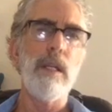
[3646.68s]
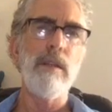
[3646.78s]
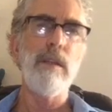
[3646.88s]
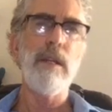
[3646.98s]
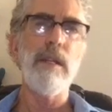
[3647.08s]

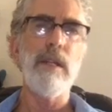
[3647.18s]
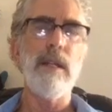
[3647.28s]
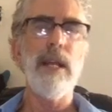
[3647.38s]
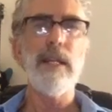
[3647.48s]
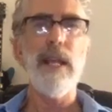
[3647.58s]
He does
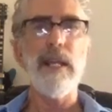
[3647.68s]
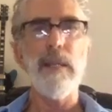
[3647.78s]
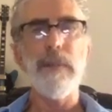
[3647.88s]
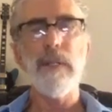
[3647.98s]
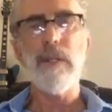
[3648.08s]
like that,
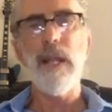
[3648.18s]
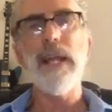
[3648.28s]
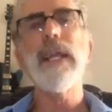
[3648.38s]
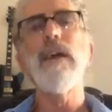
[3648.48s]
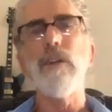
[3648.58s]
keeping the
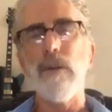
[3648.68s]
slack out. Good,